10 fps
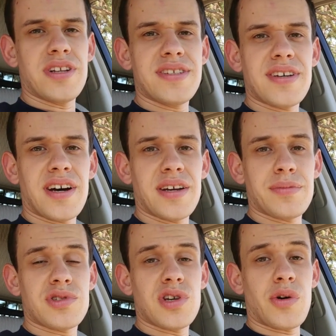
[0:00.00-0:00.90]
fun
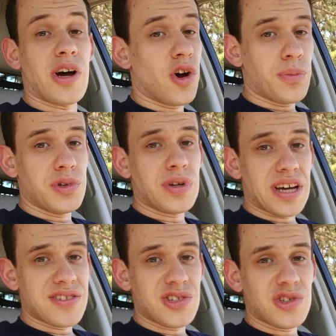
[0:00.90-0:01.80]
time. So I hope you
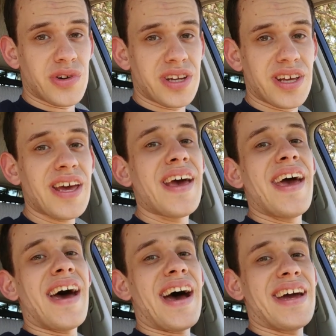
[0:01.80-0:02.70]
guys enjoyed it.
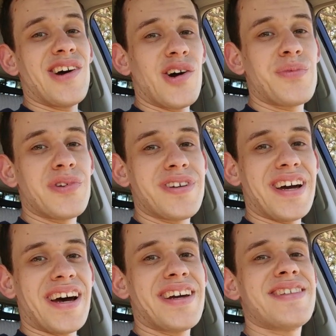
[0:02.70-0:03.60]
I hope you
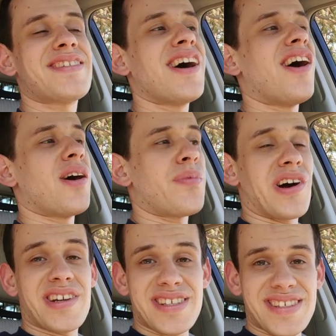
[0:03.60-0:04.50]
guys are
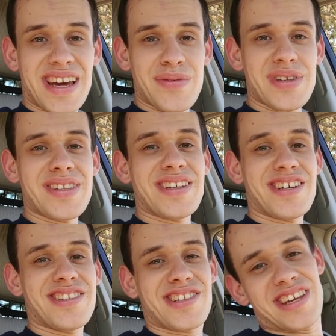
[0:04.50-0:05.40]
part of the assignments and
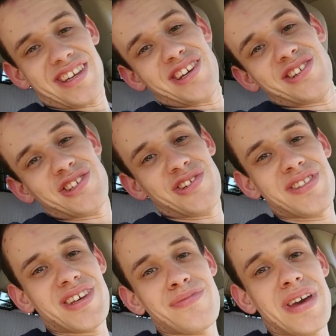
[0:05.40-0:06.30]
can go
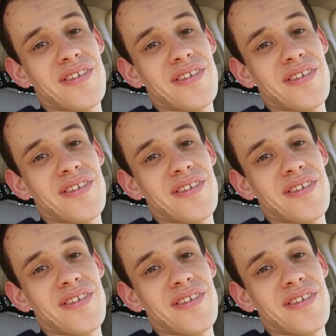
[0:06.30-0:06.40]
shoot them